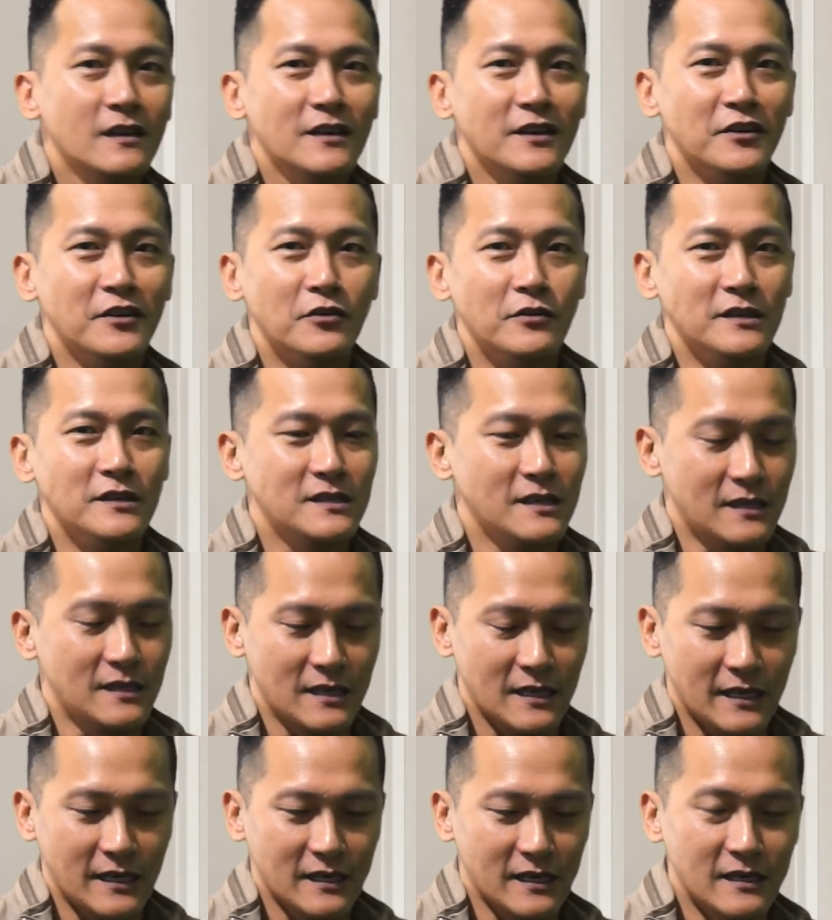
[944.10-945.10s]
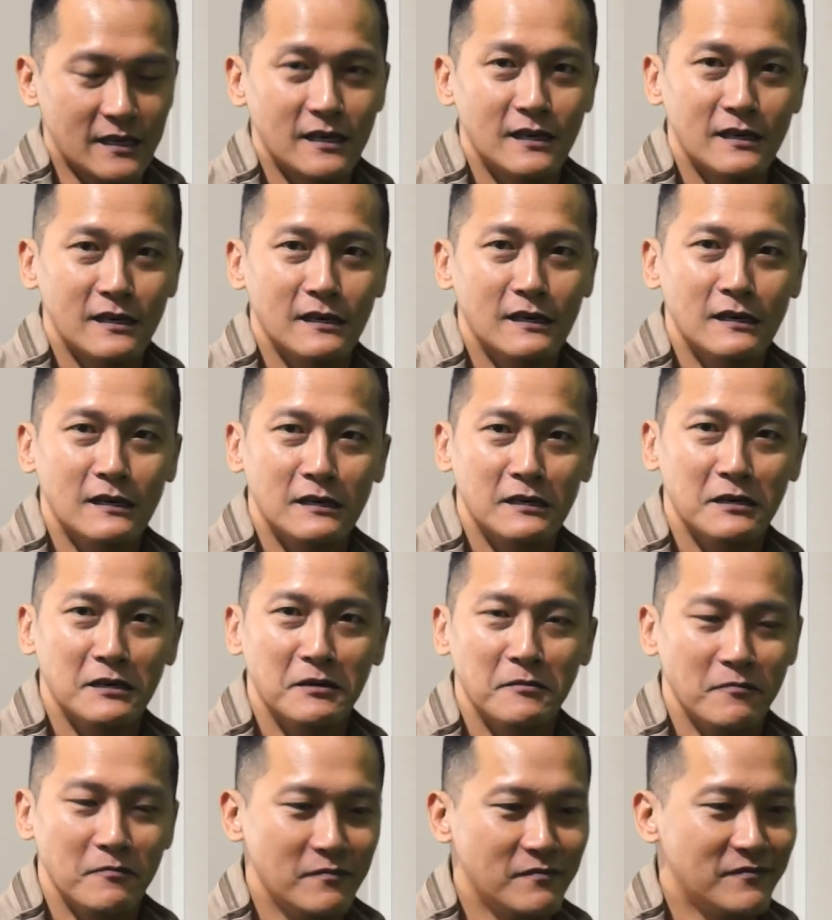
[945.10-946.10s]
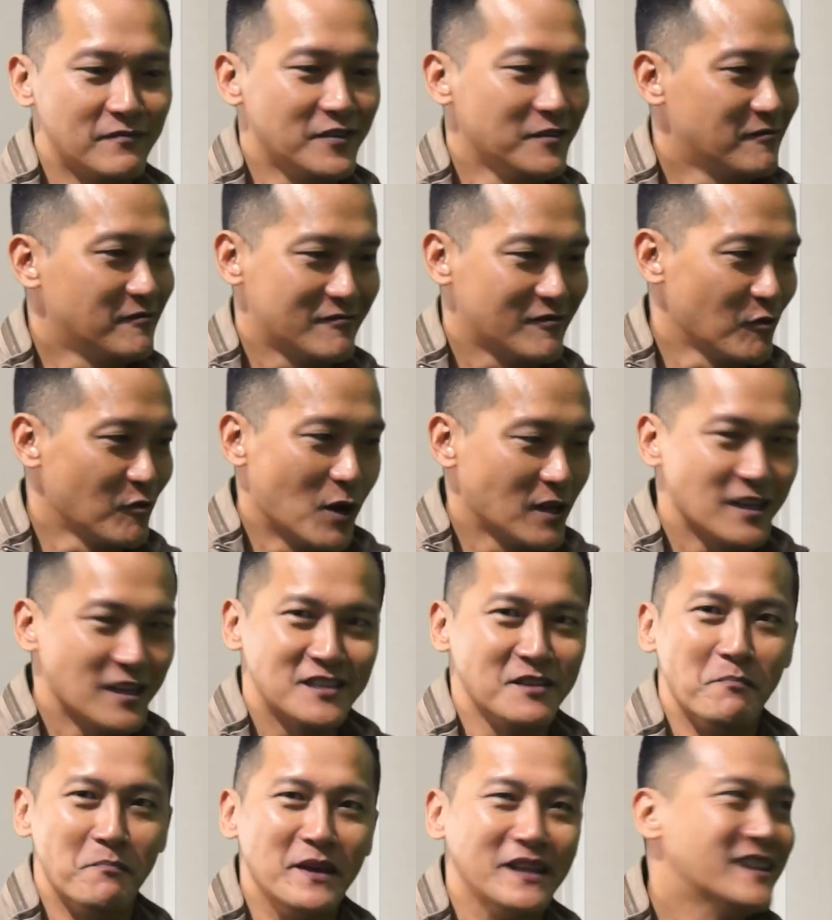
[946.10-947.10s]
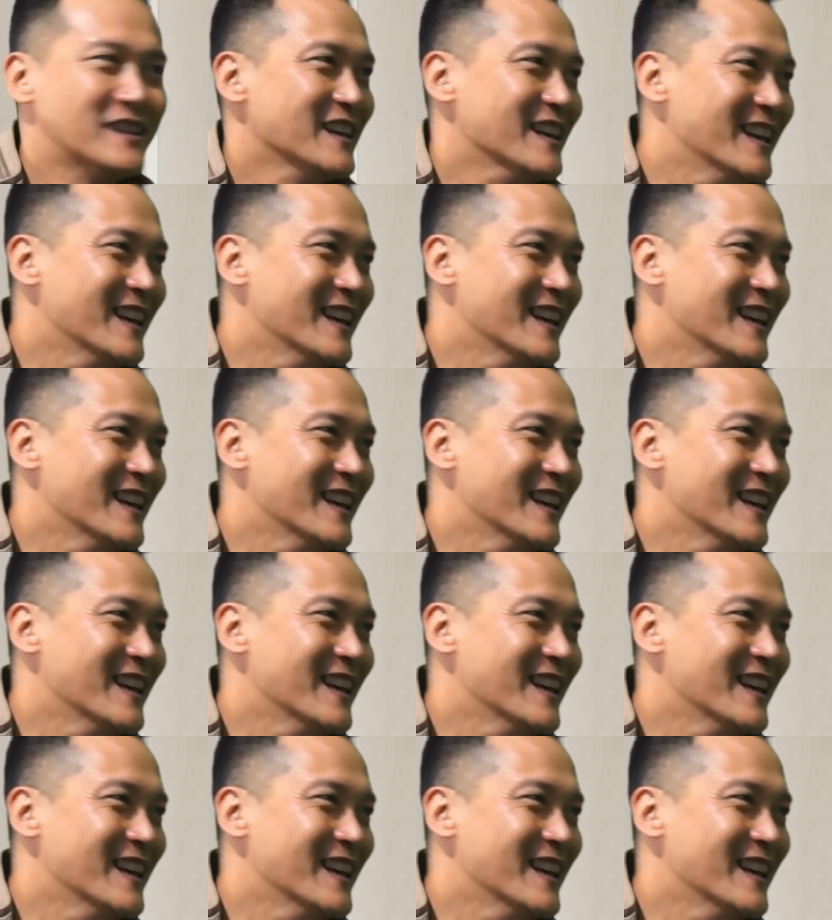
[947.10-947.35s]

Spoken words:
You know, is it like that's a big thing.